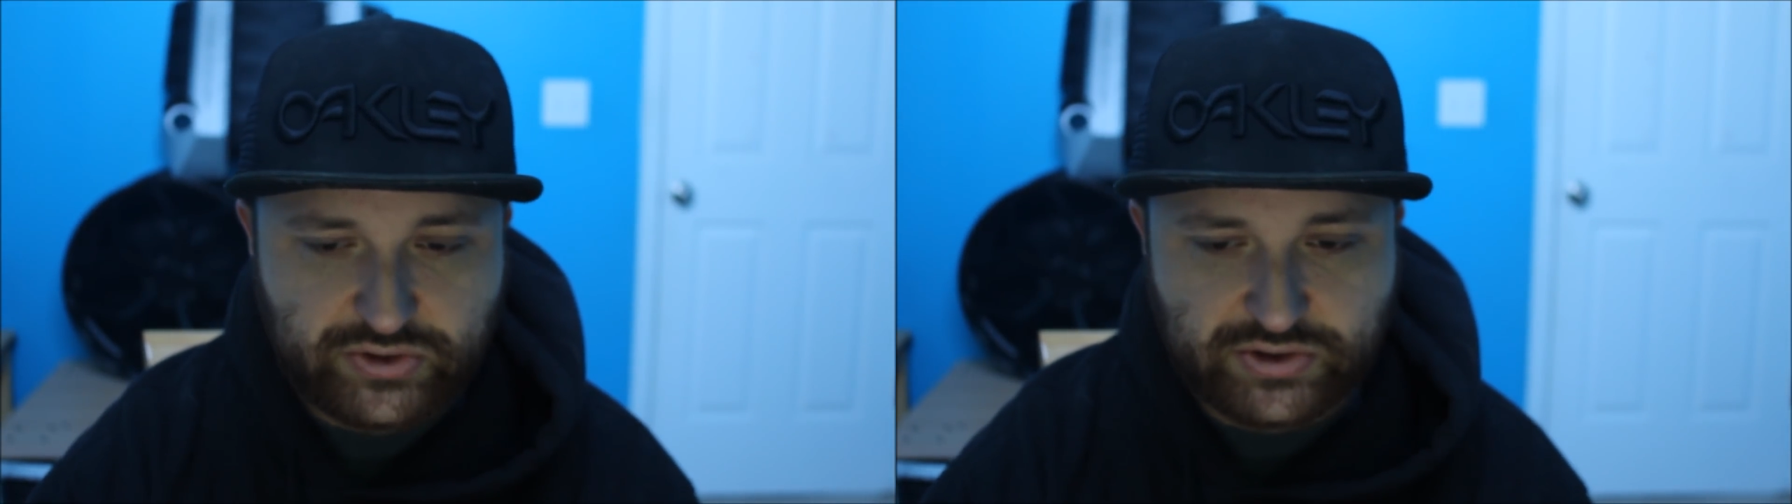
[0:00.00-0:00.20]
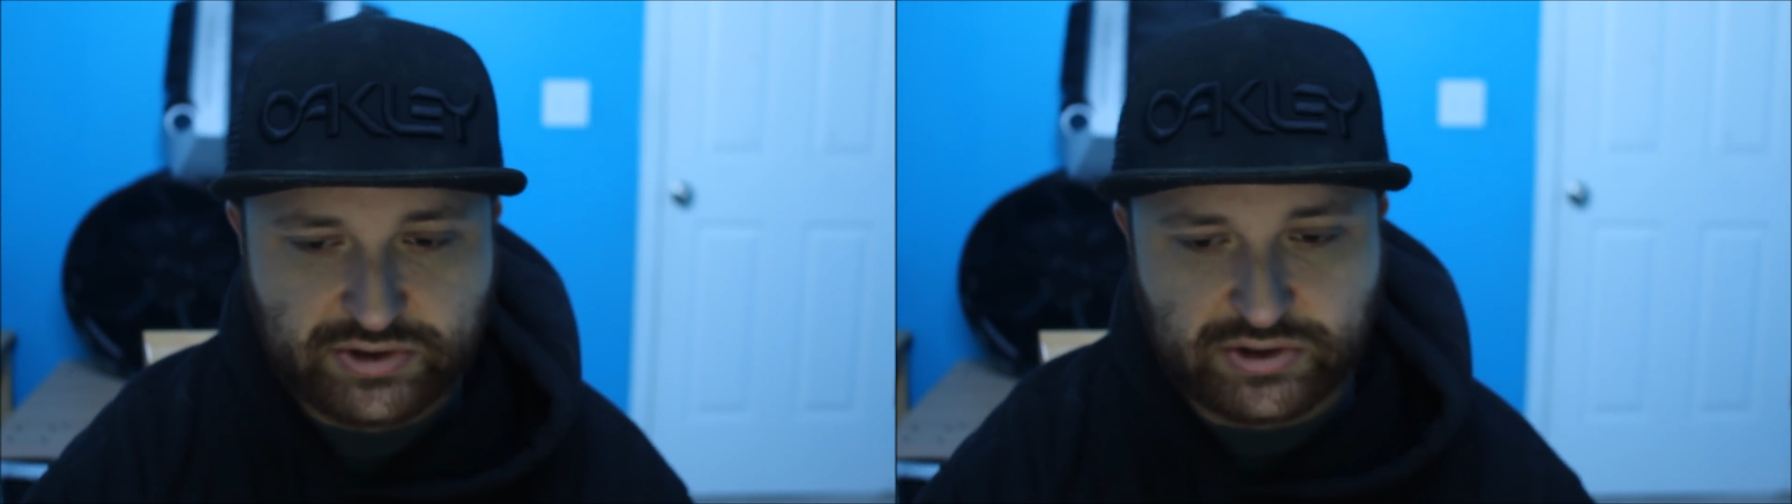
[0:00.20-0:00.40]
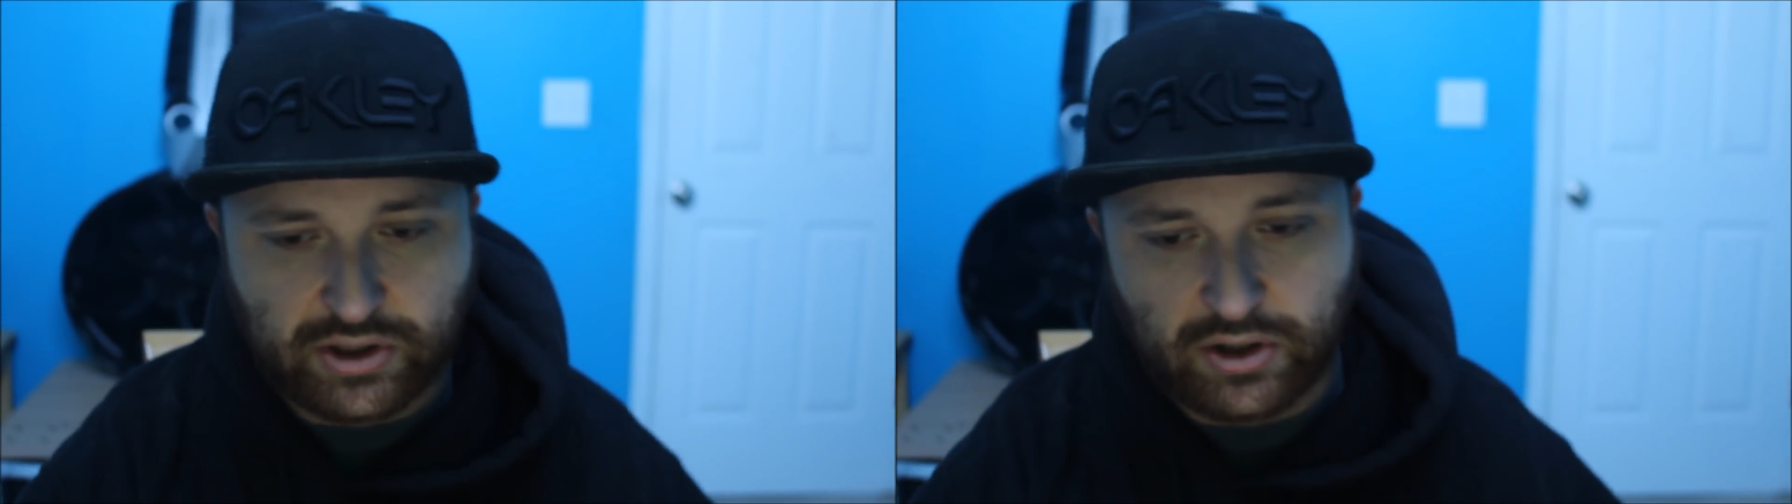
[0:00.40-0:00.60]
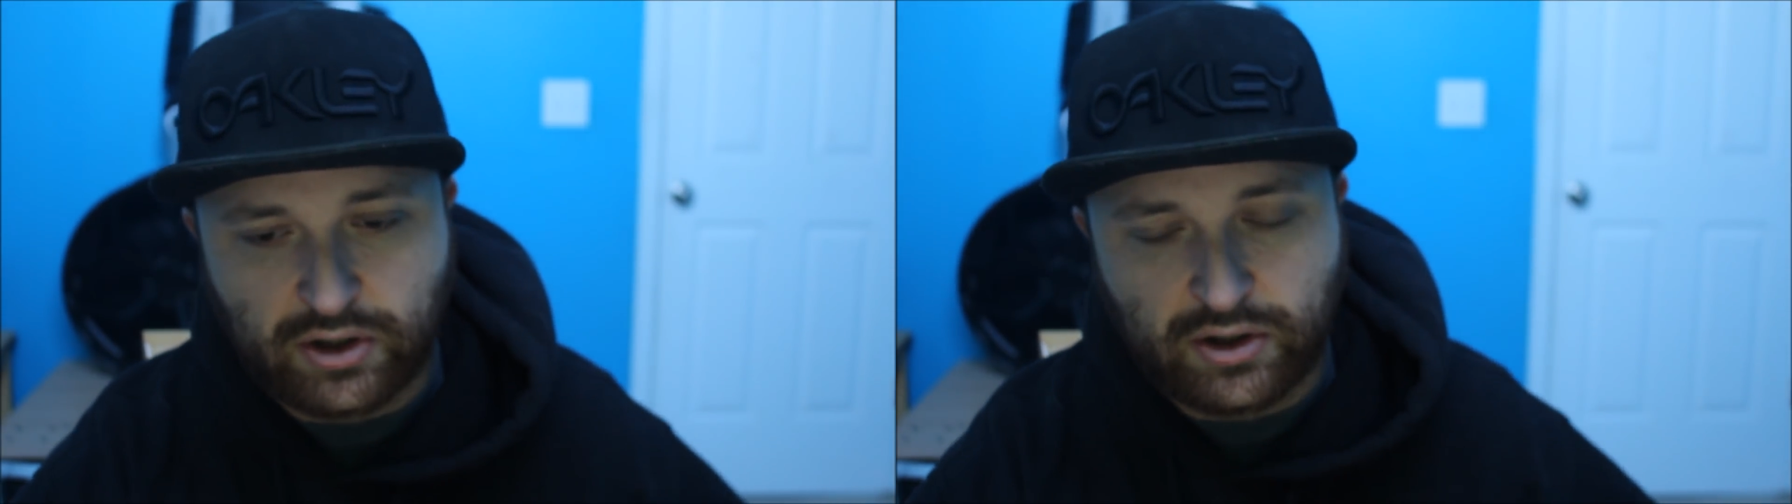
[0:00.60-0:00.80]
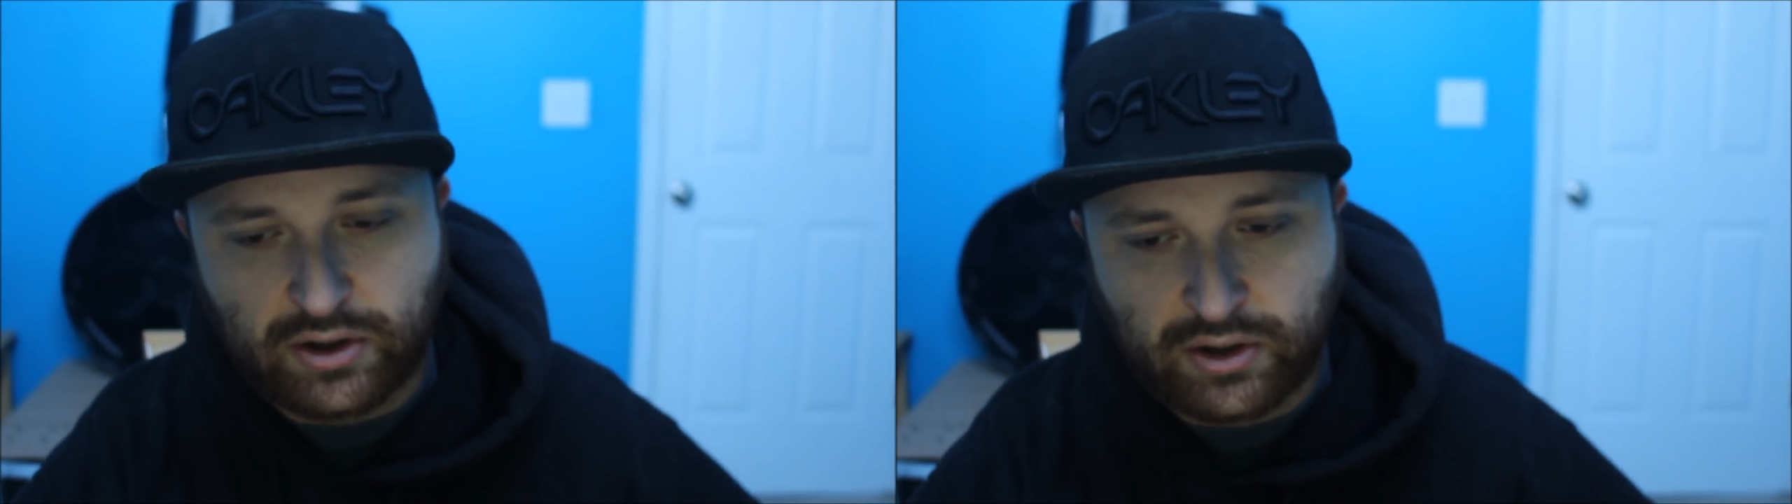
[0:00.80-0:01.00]

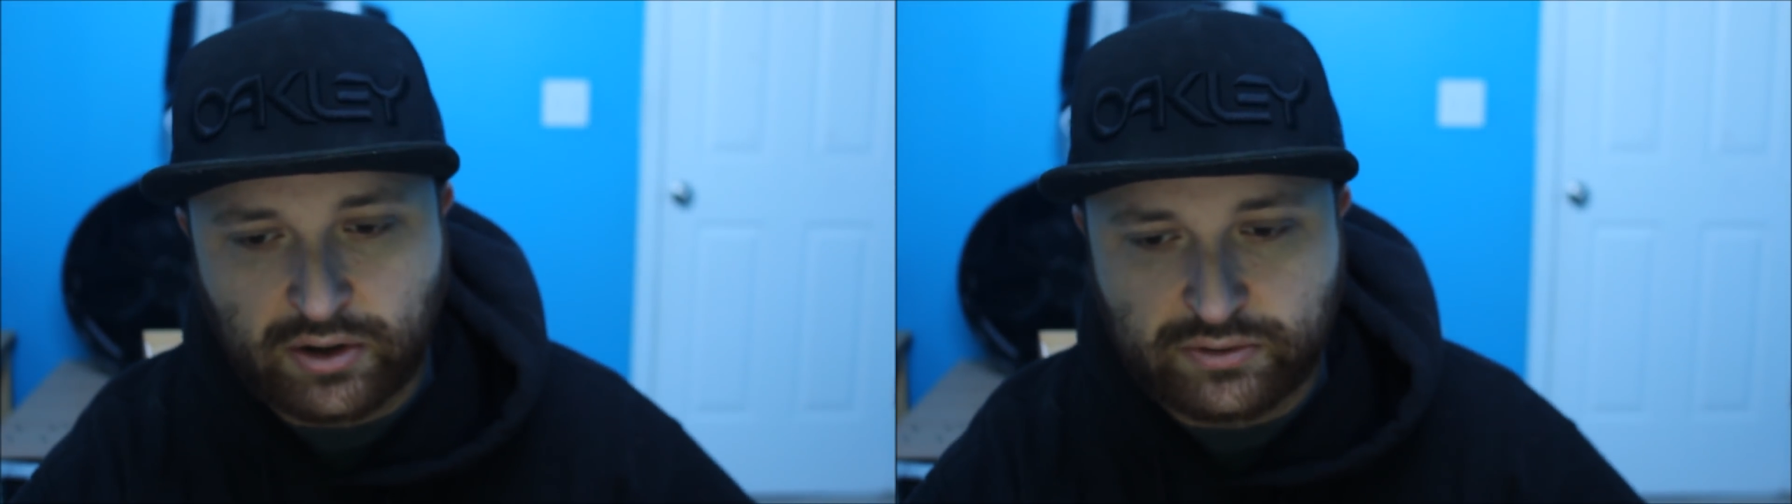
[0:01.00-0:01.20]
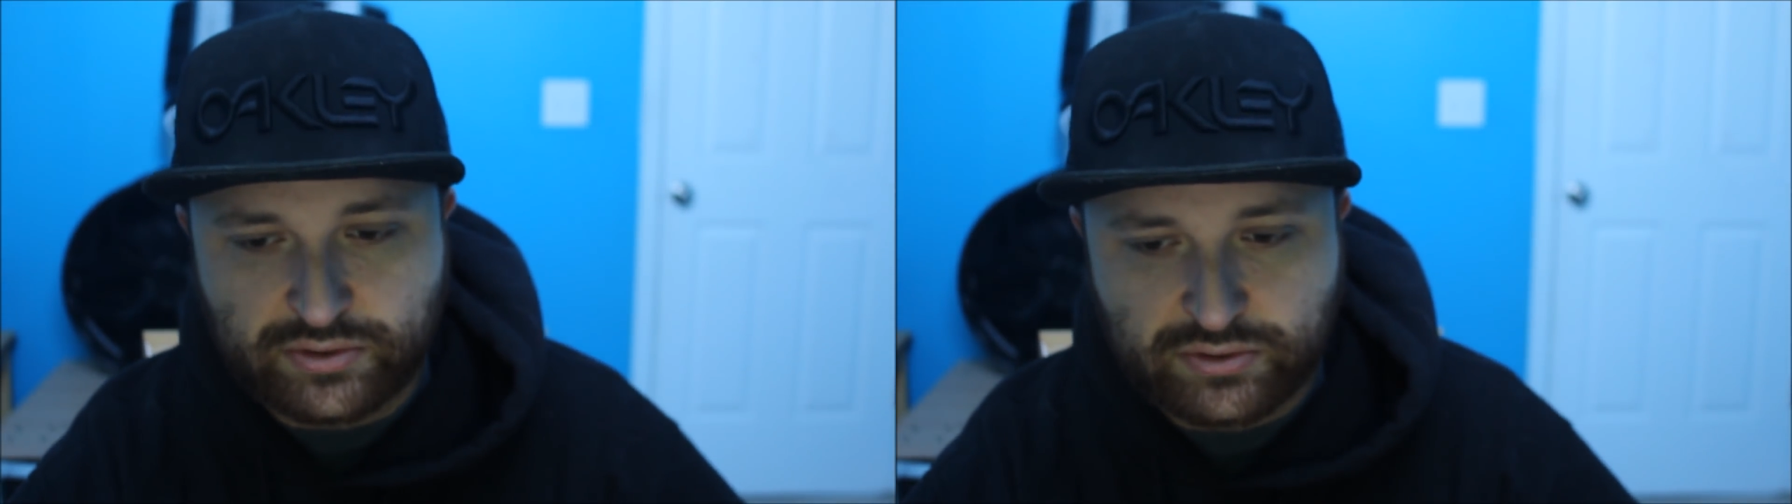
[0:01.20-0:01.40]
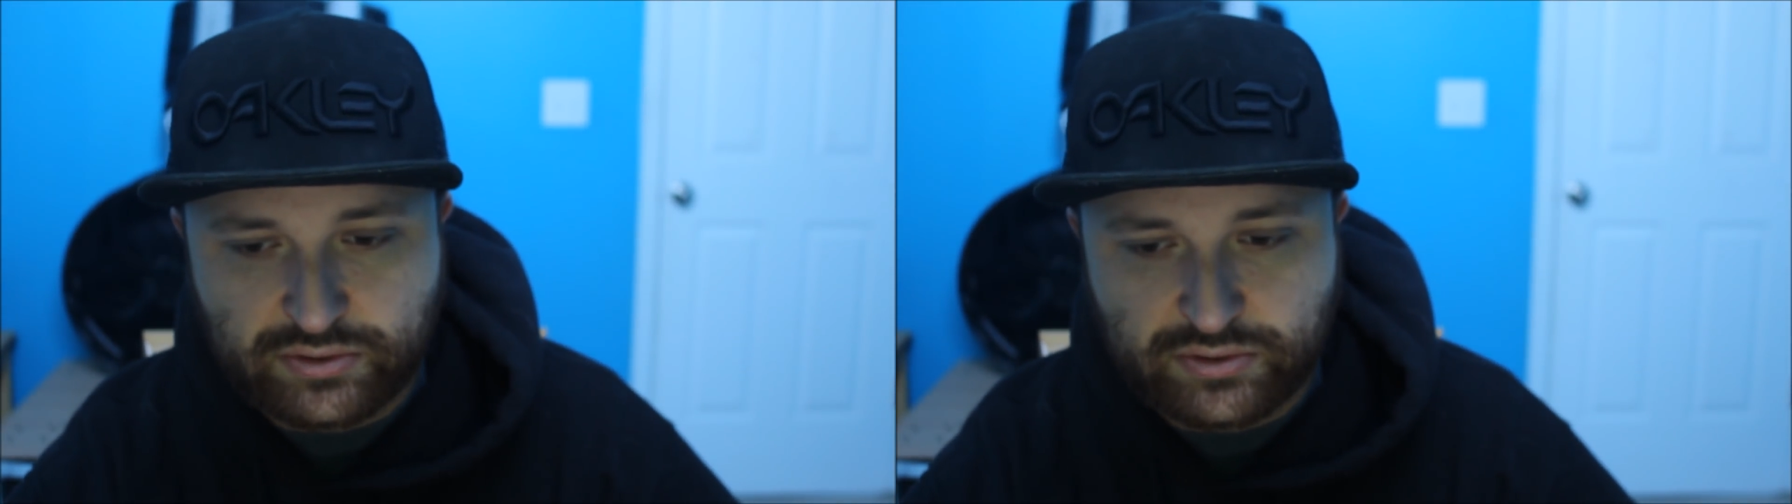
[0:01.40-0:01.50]
So,